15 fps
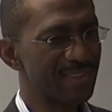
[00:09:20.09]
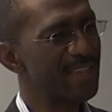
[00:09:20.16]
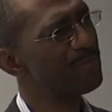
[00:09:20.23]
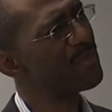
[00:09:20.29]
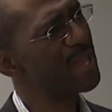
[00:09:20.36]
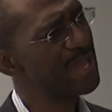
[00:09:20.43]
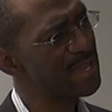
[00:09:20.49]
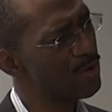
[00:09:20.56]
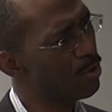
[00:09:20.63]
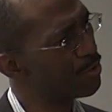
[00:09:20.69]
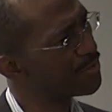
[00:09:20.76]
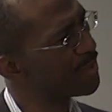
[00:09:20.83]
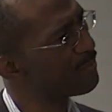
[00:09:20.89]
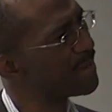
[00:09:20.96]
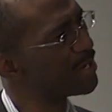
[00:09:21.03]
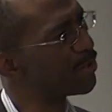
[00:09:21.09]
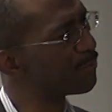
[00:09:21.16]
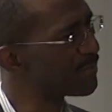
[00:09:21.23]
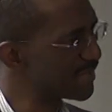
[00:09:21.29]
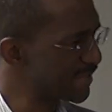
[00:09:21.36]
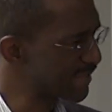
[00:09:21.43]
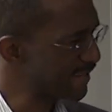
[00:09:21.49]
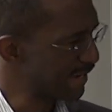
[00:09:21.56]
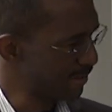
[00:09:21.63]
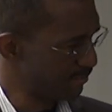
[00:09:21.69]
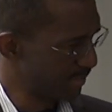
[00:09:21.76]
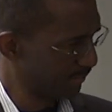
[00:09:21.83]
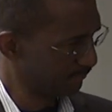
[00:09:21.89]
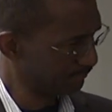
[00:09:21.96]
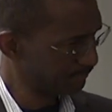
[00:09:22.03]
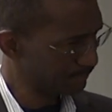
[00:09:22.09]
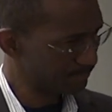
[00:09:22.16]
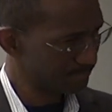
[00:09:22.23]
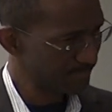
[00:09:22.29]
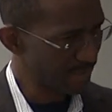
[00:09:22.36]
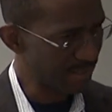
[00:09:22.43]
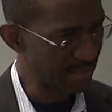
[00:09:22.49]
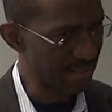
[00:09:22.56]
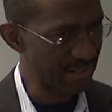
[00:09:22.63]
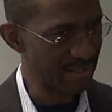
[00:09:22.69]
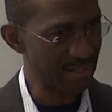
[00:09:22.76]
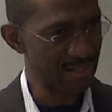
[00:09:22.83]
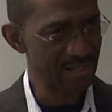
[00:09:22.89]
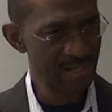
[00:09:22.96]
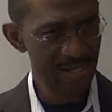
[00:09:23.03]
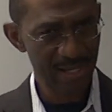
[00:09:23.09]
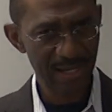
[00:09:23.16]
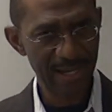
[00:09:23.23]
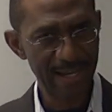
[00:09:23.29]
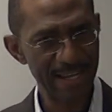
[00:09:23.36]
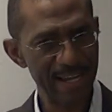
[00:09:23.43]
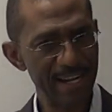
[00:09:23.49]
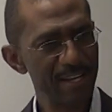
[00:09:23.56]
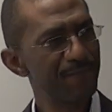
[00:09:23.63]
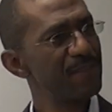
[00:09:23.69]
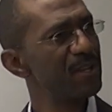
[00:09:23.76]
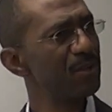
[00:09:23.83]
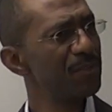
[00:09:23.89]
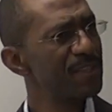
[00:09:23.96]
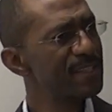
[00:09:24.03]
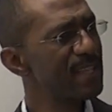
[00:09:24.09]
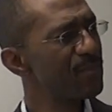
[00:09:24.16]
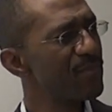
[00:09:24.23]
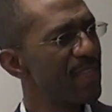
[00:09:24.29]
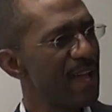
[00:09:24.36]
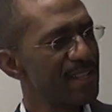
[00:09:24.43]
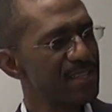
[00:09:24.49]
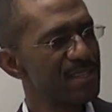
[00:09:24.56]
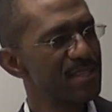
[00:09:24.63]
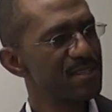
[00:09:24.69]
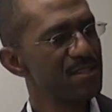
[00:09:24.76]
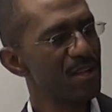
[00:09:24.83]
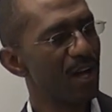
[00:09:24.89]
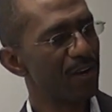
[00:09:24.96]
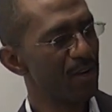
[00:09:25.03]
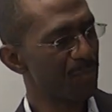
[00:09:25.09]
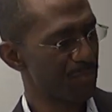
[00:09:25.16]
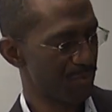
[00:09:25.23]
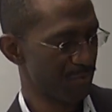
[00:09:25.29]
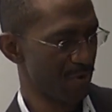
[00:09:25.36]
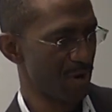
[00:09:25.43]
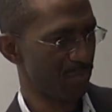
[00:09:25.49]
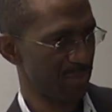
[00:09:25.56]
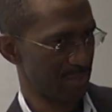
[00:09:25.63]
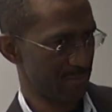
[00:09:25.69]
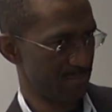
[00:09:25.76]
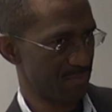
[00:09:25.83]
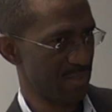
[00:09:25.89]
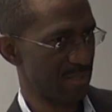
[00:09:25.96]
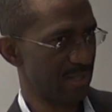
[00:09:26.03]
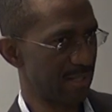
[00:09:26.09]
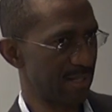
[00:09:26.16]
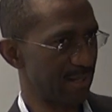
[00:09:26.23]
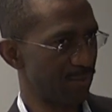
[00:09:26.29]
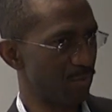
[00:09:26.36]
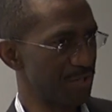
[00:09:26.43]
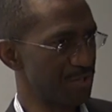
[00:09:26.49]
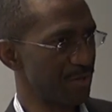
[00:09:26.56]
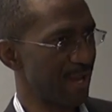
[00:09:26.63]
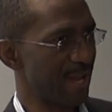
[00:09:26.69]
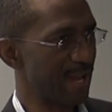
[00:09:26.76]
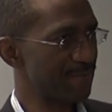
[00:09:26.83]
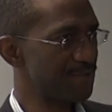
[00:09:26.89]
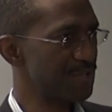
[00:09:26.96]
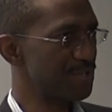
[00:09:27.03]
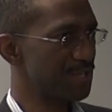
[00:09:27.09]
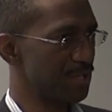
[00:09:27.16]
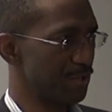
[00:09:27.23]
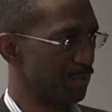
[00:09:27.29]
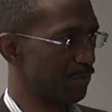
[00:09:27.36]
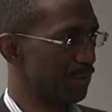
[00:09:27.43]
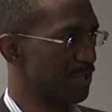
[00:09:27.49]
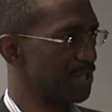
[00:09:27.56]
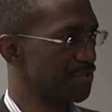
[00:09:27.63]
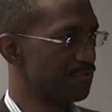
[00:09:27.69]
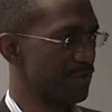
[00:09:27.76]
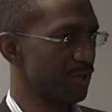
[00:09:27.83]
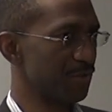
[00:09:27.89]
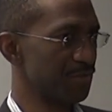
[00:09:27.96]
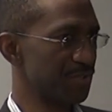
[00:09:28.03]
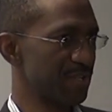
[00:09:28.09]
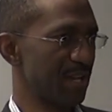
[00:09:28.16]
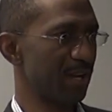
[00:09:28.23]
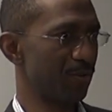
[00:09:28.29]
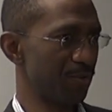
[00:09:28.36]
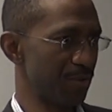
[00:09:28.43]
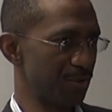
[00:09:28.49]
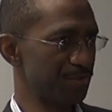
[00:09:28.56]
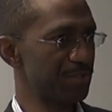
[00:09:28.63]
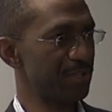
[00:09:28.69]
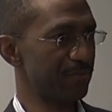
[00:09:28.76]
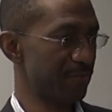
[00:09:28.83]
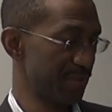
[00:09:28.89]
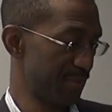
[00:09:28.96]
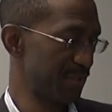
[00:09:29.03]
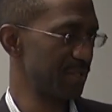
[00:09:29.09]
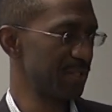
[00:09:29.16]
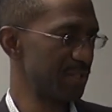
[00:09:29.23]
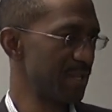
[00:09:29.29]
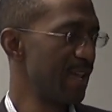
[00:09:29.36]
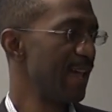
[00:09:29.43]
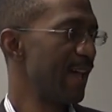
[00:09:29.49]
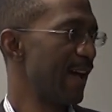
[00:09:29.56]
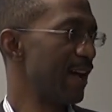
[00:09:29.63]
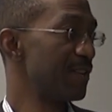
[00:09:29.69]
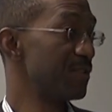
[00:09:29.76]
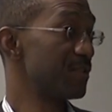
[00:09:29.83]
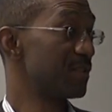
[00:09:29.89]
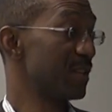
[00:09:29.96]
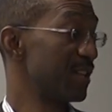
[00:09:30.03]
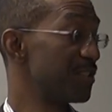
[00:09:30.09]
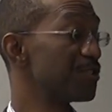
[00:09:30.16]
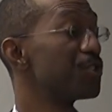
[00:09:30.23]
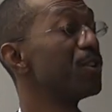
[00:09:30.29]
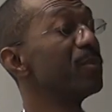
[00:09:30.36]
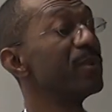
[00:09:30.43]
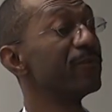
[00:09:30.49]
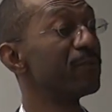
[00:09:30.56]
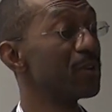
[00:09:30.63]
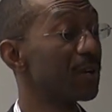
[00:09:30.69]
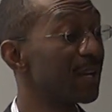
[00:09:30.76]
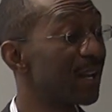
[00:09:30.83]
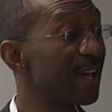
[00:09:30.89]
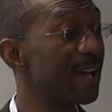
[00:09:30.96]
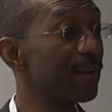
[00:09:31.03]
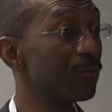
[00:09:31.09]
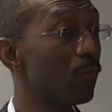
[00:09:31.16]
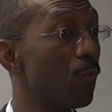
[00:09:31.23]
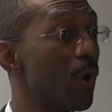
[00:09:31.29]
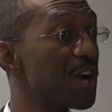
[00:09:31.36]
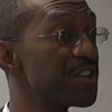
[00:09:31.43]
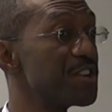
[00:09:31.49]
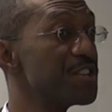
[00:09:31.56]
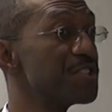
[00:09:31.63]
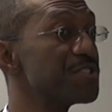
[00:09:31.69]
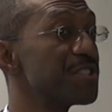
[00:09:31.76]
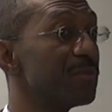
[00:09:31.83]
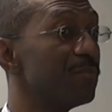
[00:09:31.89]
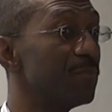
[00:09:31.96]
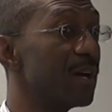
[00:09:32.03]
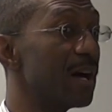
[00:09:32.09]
they may or they may not be the same. And if they're not the same, that's not a problem. What you have to do is reconcile those differences and determine for your client what is the